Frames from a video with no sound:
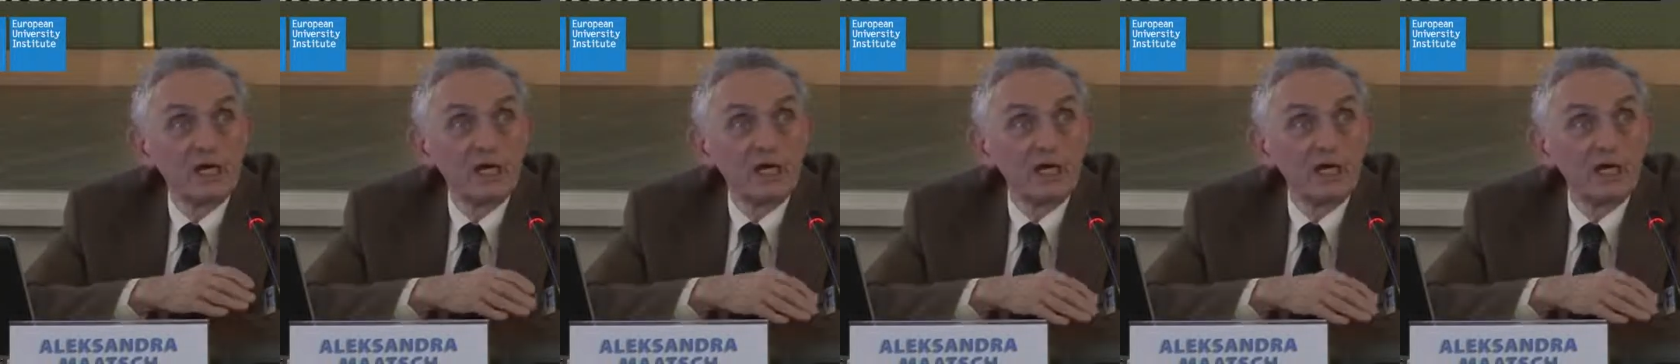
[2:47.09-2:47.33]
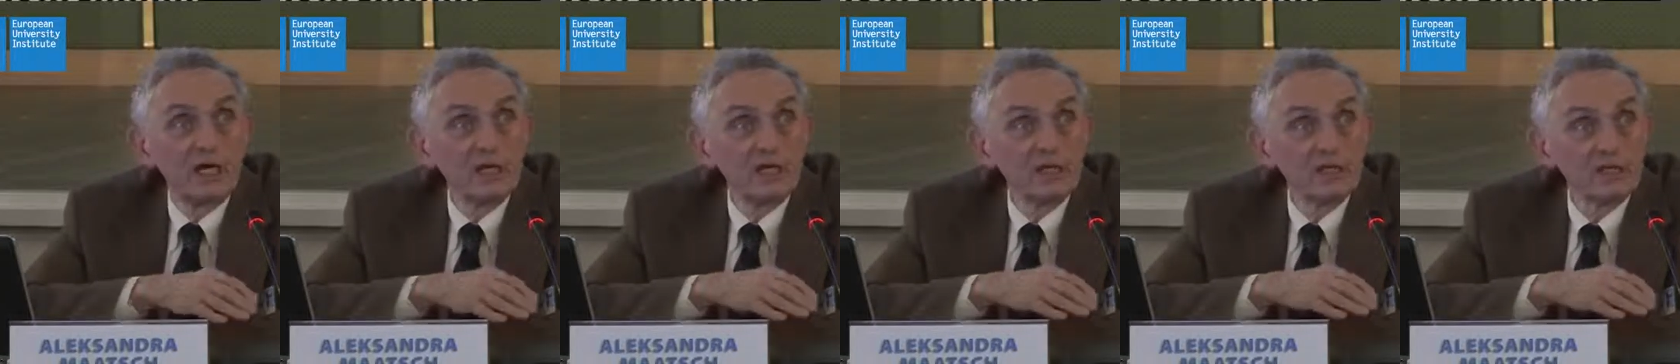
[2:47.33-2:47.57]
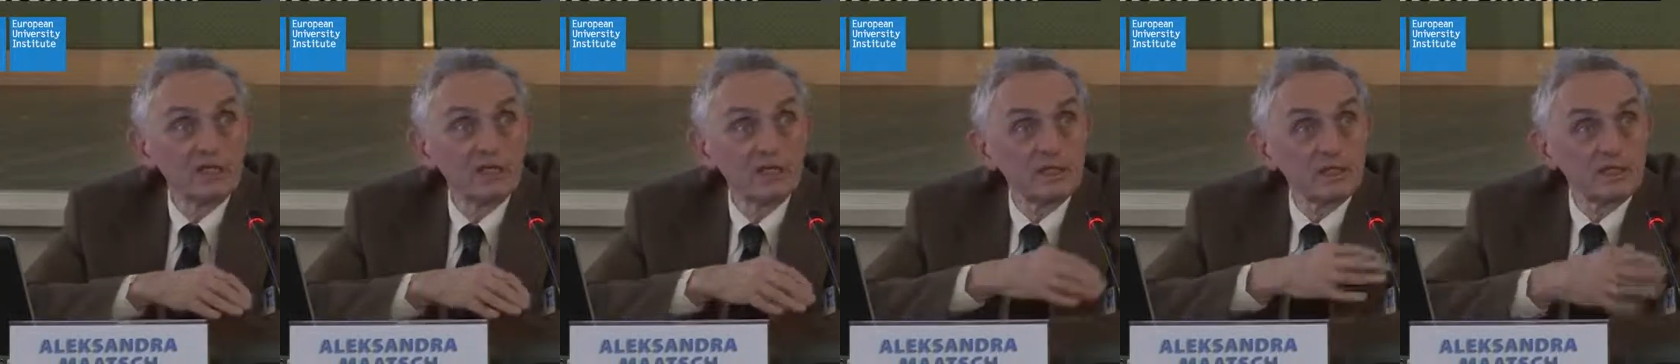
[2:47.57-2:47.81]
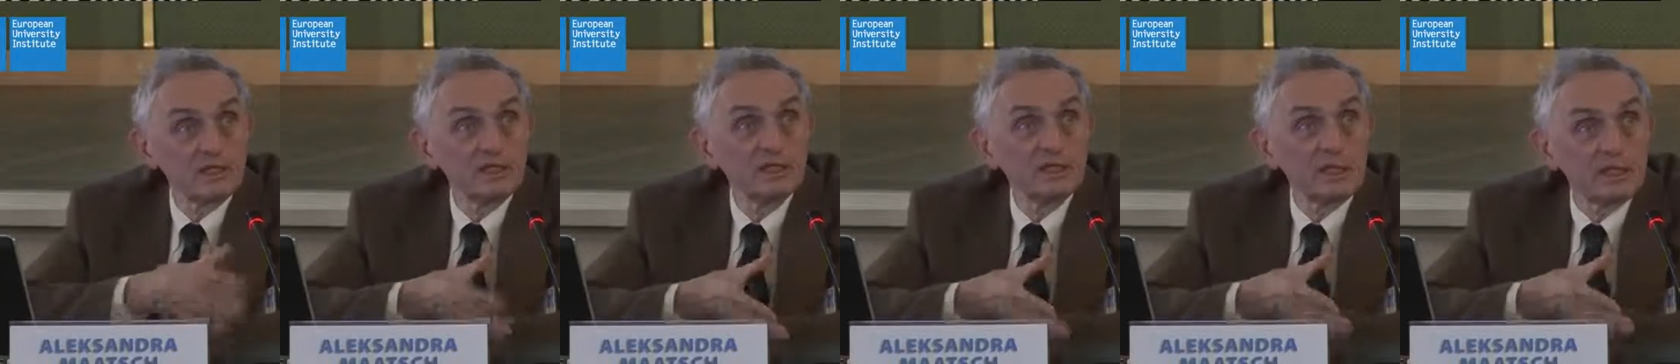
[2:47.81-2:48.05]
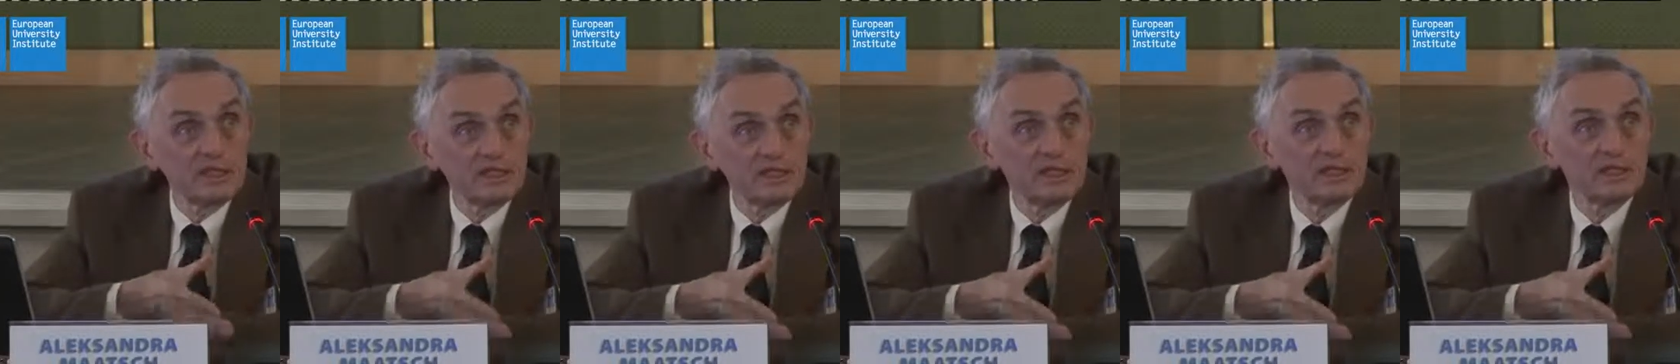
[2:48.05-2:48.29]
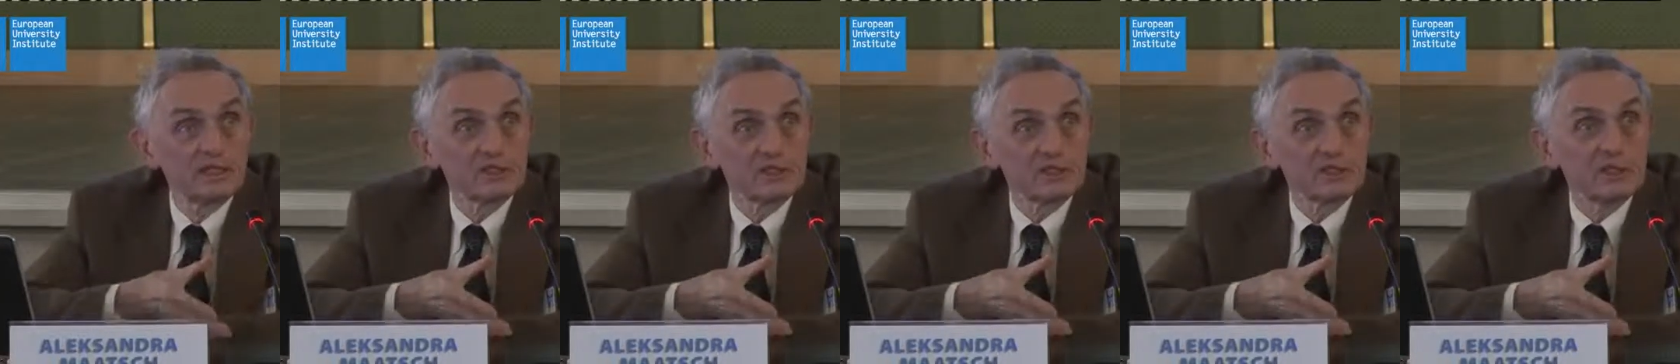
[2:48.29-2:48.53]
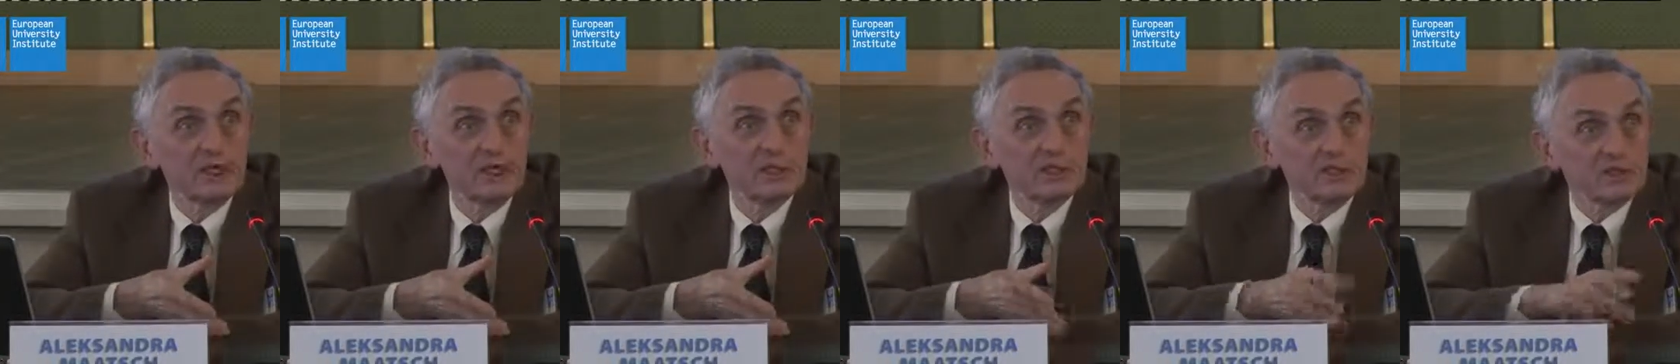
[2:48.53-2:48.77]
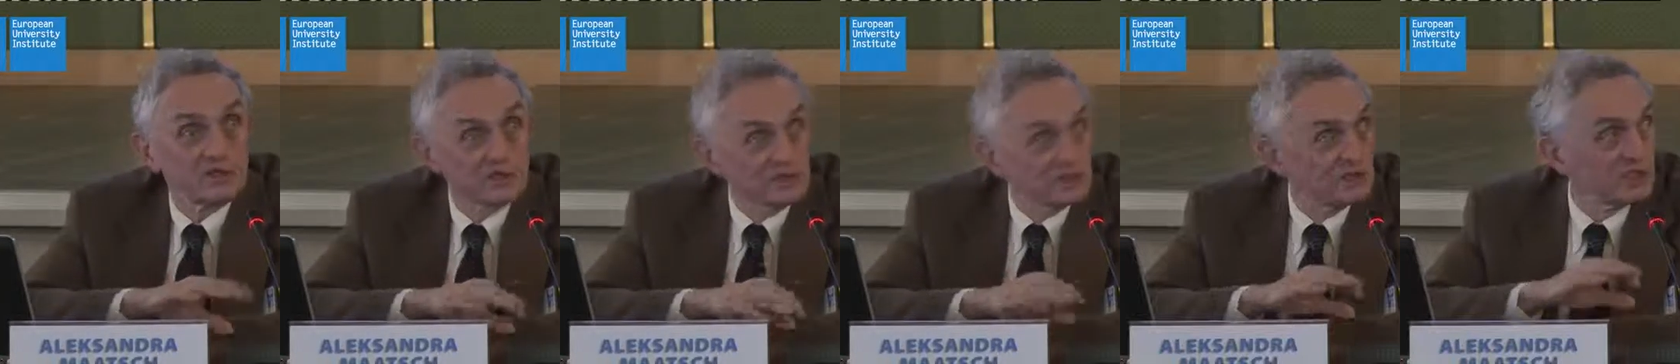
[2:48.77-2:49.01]
and they're
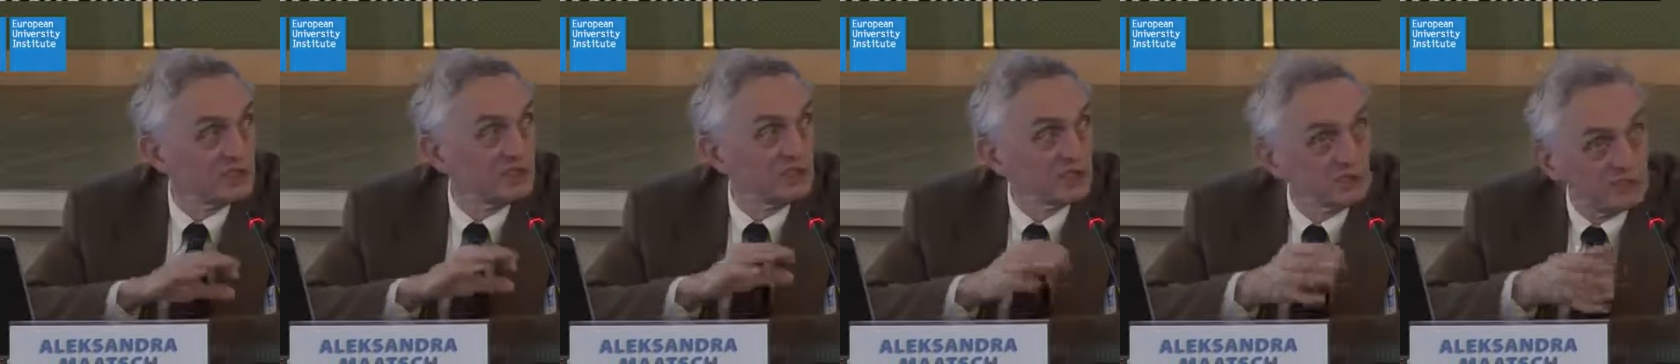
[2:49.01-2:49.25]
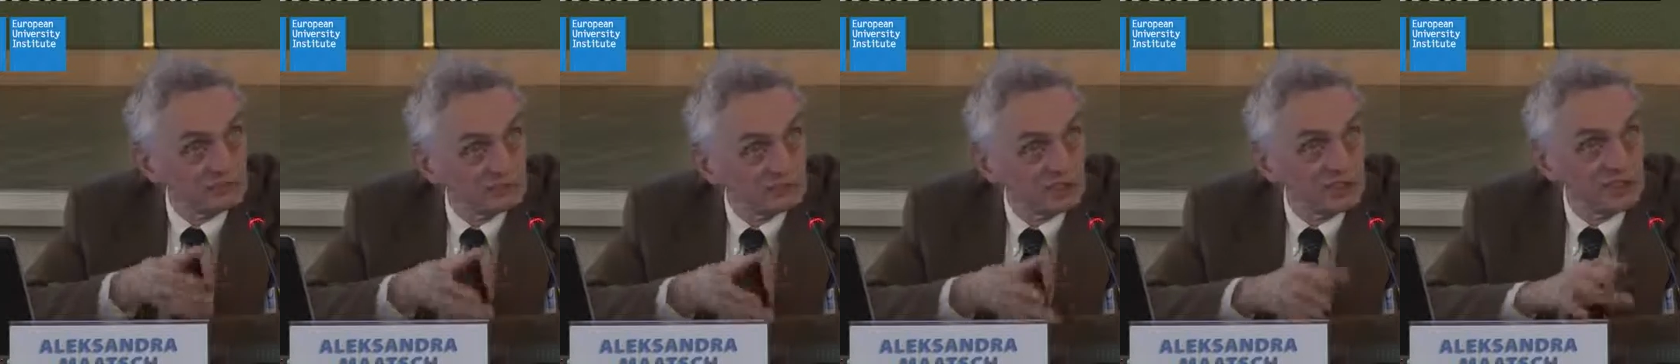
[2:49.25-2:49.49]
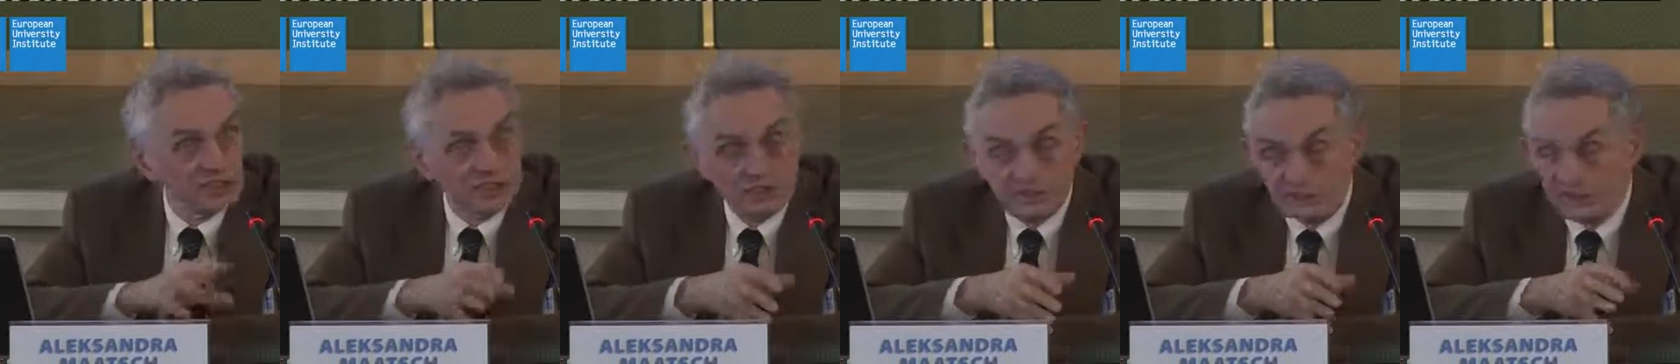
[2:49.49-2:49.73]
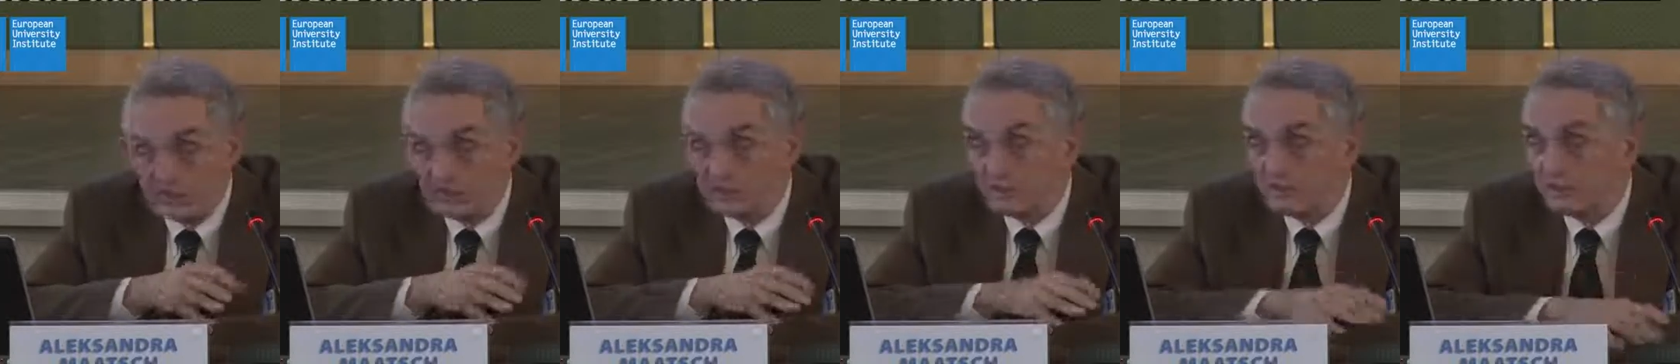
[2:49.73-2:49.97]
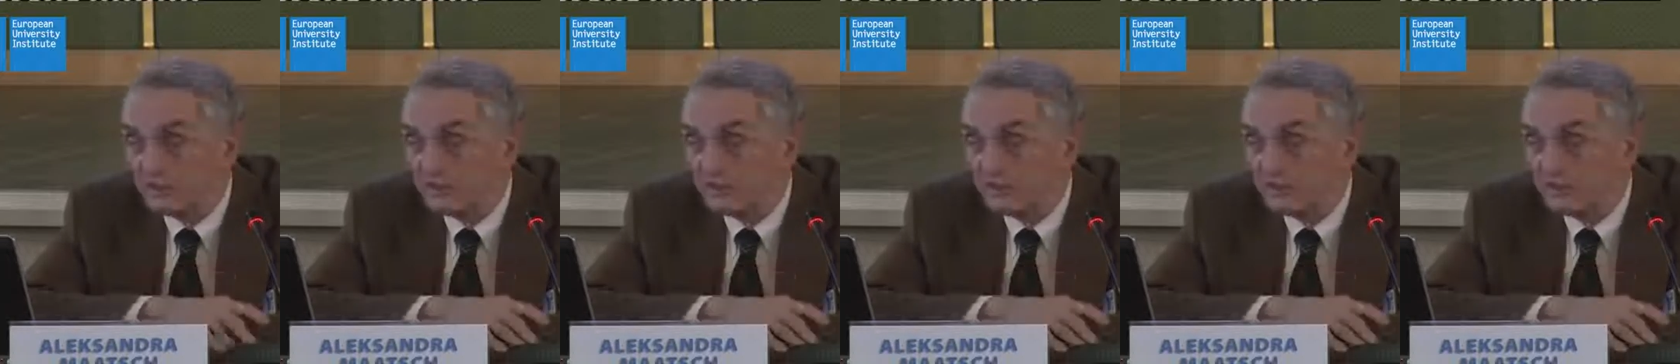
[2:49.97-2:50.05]
not losing their pensions